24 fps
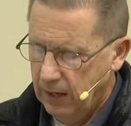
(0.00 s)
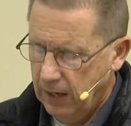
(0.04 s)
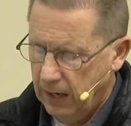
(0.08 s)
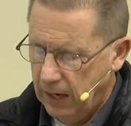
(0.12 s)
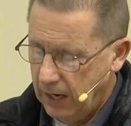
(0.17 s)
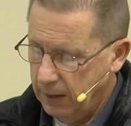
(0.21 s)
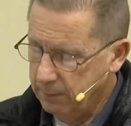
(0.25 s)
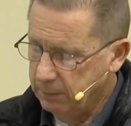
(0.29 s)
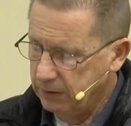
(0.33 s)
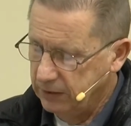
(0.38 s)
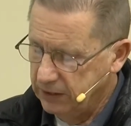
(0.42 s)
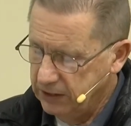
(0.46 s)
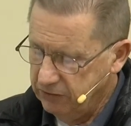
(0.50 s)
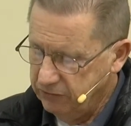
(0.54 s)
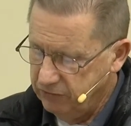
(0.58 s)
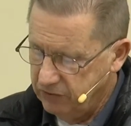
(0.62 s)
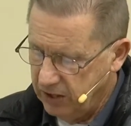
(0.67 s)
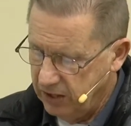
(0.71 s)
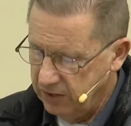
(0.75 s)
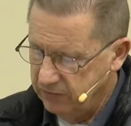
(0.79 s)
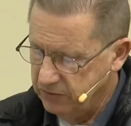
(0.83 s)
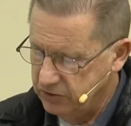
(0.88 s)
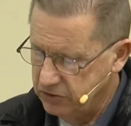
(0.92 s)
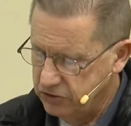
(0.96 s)
I believe
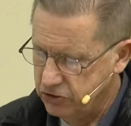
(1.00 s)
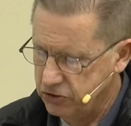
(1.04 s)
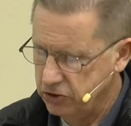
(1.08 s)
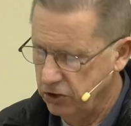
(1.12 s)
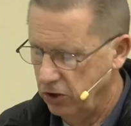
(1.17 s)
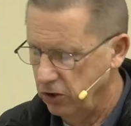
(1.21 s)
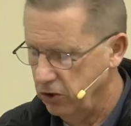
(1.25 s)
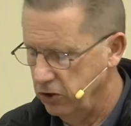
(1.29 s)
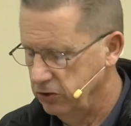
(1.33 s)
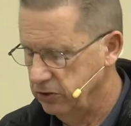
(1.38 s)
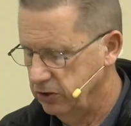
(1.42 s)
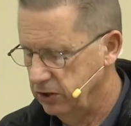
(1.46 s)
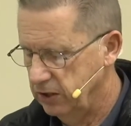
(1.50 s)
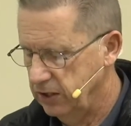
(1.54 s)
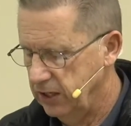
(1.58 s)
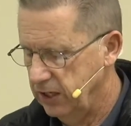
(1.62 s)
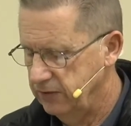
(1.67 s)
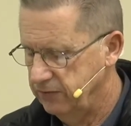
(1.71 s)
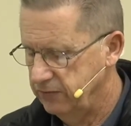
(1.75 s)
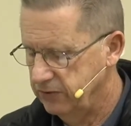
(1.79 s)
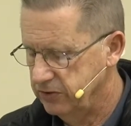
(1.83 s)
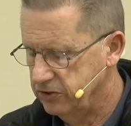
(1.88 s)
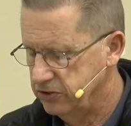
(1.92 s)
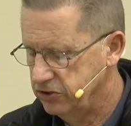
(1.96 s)
David saw in the
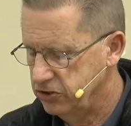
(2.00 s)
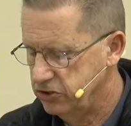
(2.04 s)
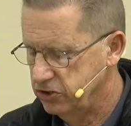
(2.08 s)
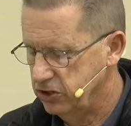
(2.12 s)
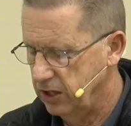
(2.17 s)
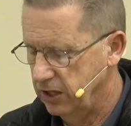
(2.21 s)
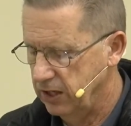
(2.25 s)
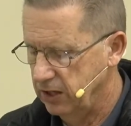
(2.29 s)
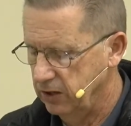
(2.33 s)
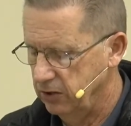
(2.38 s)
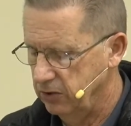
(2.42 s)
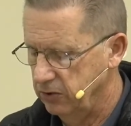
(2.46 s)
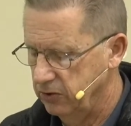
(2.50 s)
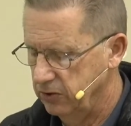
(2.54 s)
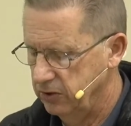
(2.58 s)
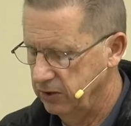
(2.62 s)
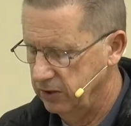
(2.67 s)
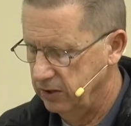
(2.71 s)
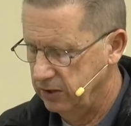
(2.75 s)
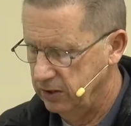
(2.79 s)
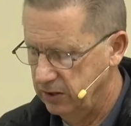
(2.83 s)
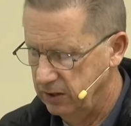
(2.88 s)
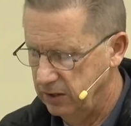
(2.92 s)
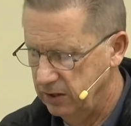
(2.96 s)
life of this
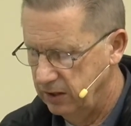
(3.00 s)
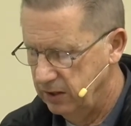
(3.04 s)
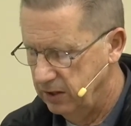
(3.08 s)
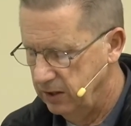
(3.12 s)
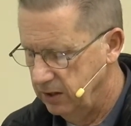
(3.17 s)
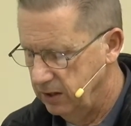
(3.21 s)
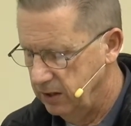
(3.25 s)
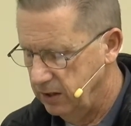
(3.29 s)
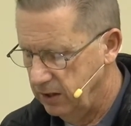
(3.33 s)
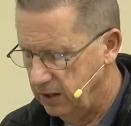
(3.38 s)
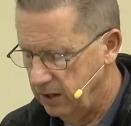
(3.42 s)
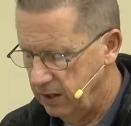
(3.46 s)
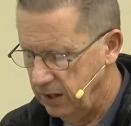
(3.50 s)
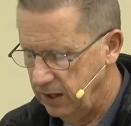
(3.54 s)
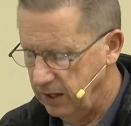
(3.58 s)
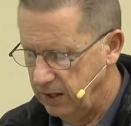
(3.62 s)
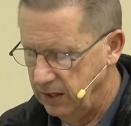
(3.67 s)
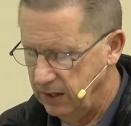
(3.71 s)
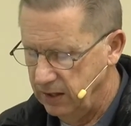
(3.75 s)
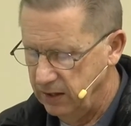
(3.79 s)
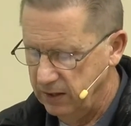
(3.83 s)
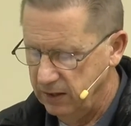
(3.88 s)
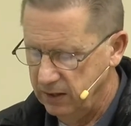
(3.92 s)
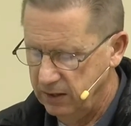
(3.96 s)
child
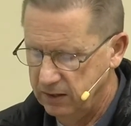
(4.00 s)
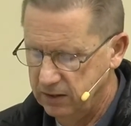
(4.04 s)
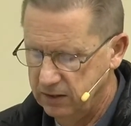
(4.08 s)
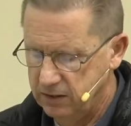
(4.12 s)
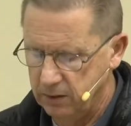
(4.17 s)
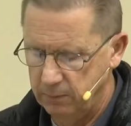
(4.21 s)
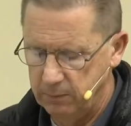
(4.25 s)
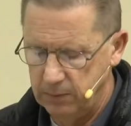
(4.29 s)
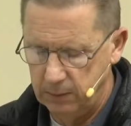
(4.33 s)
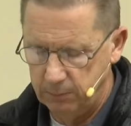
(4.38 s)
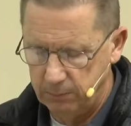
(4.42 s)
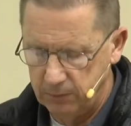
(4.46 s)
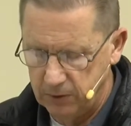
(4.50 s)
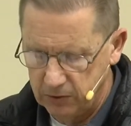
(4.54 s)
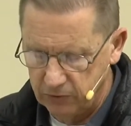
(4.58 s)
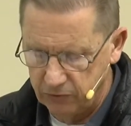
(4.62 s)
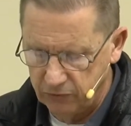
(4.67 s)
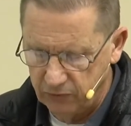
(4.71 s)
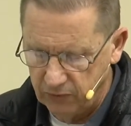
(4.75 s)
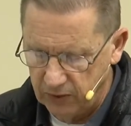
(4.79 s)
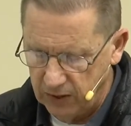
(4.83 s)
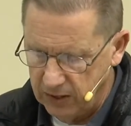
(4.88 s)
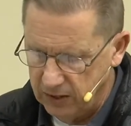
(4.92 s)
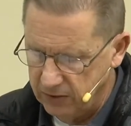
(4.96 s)
a commitment of
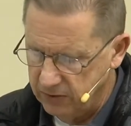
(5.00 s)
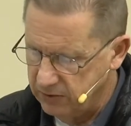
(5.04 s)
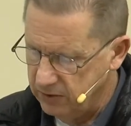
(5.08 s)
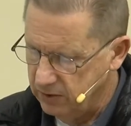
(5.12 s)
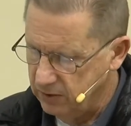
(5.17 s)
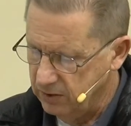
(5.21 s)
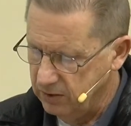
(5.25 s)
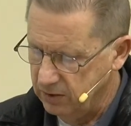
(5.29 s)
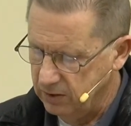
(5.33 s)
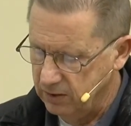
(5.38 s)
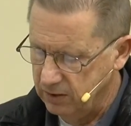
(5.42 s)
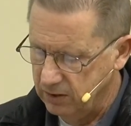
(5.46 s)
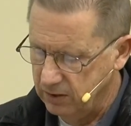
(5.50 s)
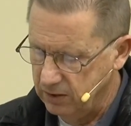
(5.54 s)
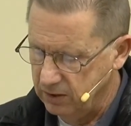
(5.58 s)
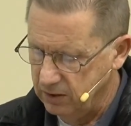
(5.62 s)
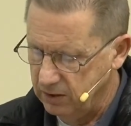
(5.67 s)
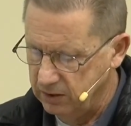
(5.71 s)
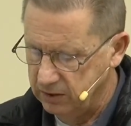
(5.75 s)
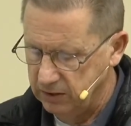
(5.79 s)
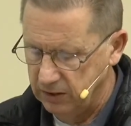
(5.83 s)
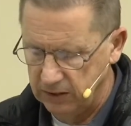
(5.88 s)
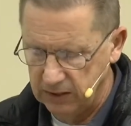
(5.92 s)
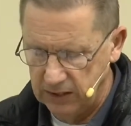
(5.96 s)
faith
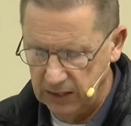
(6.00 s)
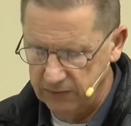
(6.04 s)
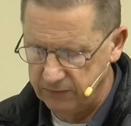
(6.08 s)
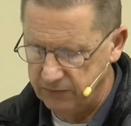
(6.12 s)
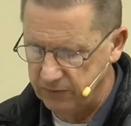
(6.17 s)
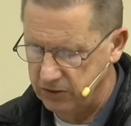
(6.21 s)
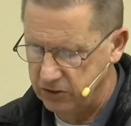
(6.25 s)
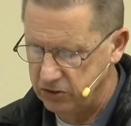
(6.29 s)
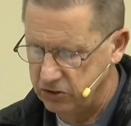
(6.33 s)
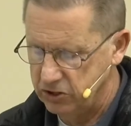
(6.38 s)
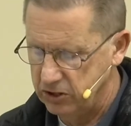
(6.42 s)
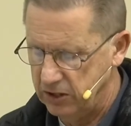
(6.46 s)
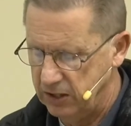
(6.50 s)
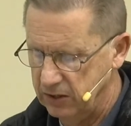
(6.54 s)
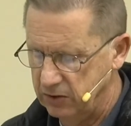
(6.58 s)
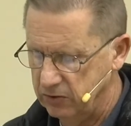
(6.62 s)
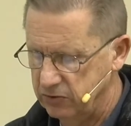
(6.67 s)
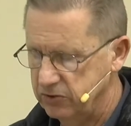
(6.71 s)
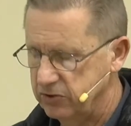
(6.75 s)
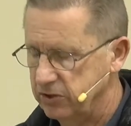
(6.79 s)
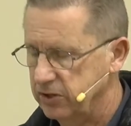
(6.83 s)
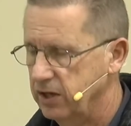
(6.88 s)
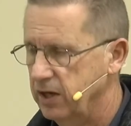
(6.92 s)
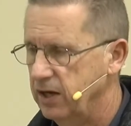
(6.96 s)
in the life of the
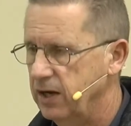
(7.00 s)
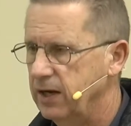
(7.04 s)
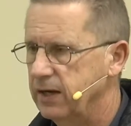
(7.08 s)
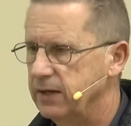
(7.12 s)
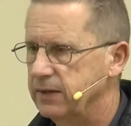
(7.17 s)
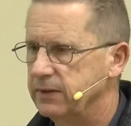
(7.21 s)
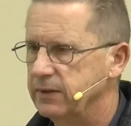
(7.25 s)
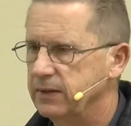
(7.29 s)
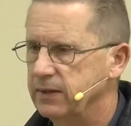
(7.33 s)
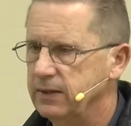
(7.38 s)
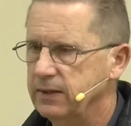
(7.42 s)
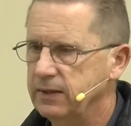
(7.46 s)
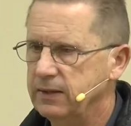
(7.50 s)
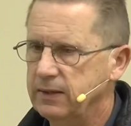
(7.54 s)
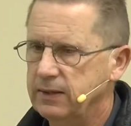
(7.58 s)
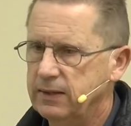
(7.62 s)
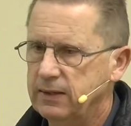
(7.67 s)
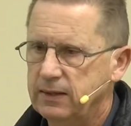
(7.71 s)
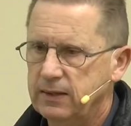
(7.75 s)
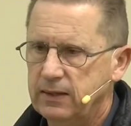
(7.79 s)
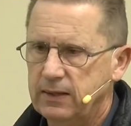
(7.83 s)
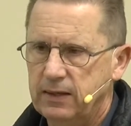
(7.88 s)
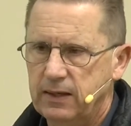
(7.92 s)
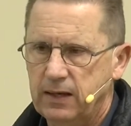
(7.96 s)
child to God.
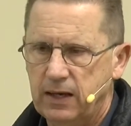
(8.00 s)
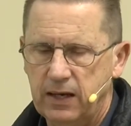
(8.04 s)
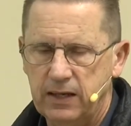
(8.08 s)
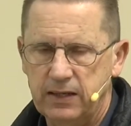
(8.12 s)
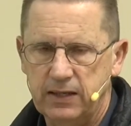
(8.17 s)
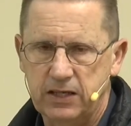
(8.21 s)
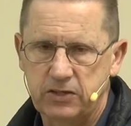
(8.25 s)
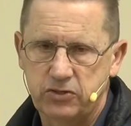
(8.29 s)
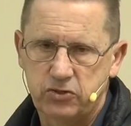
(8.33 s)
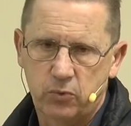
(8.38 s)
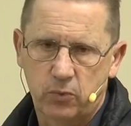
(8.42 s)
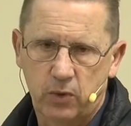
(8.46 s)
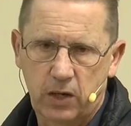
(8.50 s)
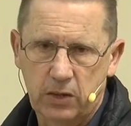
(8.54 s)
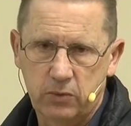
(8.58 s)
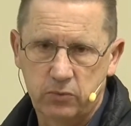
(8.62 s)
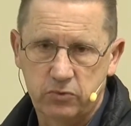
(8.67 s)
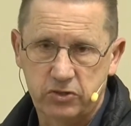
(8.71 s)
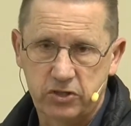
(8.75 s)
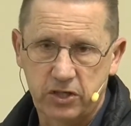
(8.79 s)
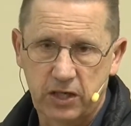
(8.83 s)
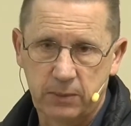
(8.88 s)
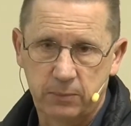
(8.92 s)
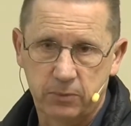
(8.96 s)
And that's why he
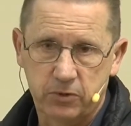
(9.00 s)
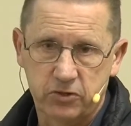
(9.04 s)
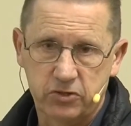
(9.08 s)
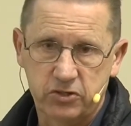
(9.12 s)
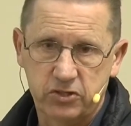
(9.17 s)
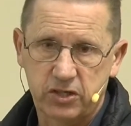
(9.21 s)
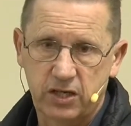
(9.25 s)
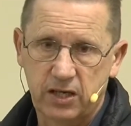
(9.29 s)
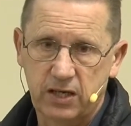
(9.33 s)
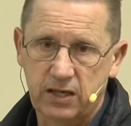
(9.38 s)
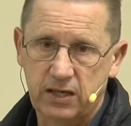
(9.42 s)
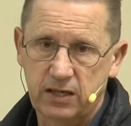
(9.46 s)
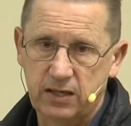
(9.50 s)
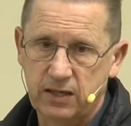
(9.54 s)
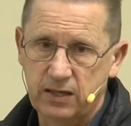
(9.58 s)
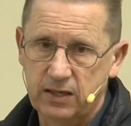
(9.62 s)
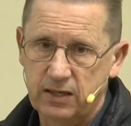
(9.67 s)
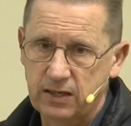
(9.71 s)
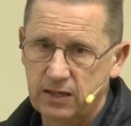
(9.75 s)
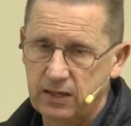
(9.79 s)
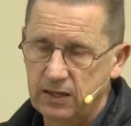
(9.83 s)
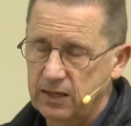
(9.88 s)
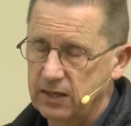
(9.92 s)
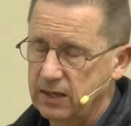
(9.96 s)
was able to say,
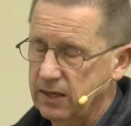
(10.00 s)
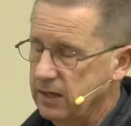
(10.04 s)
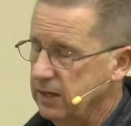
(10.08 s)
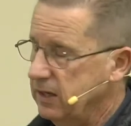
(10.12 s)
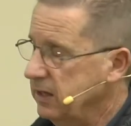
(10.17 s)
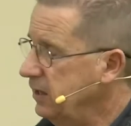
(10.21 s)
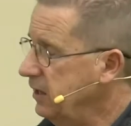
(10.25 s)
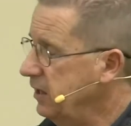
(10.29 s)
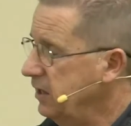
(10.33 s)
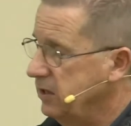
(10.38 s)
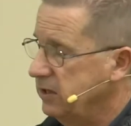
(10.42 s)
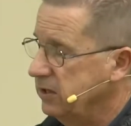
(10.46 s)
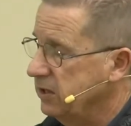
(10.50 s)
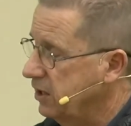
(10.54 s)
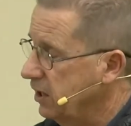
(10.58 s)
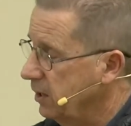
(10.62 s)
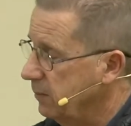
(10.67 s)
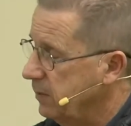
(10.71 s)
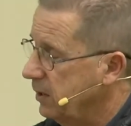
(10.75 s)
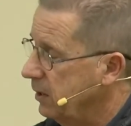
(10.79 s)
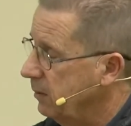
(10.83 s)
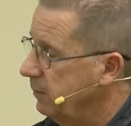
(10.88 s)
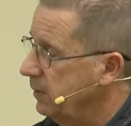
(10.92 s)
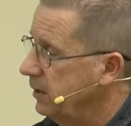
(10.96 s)
He isn't
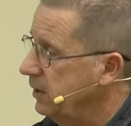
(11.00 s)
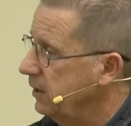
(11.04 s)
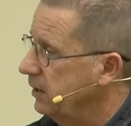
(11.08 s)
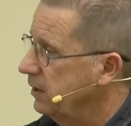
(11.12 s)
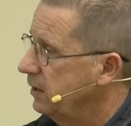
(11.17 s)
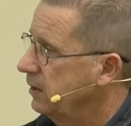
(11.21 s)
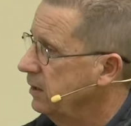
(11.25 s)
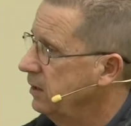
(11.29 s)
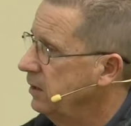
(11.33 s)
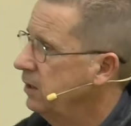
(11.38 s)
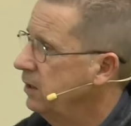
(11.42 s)
coming to me,